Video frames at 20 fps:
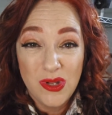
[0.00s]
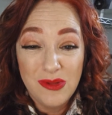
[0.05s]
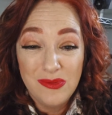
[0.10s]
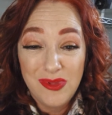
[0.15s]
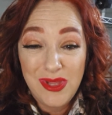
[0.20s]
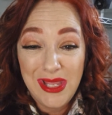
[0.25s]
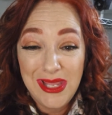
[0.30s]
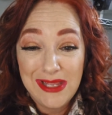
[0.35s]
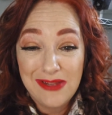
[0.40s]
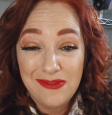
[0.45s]

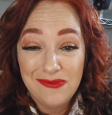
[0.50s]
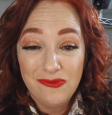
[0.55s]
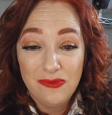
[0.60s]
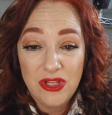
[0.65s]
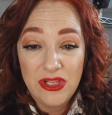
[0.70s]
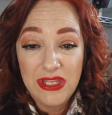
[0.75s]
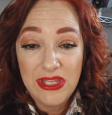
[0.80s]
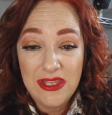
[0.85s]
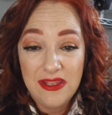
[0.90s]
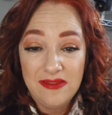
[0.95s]
like
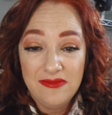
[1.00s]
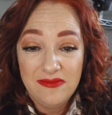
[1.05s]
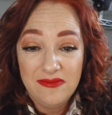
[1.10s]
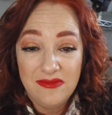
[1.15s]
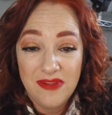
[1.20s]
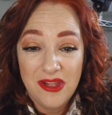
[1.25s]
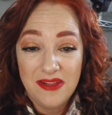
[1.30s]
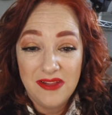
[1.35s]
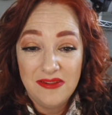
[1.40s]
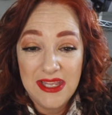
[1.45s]
really
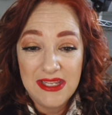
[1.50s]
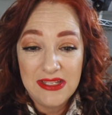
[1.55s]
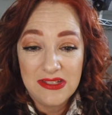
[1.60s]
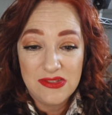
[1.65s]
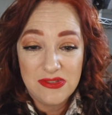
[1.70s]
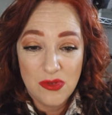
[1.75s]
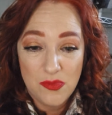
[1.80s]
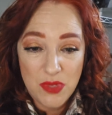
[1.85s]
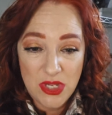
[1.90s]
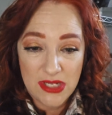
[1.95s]
liked
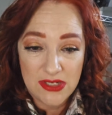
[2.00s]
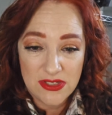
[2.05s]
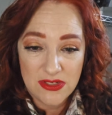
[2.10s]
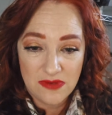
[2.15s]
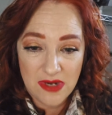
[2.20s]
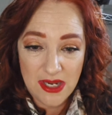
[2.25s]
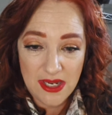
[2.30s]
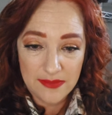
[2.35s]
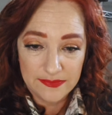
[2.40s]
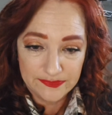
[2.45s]
so much,
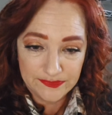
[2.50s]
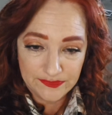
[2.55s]
right?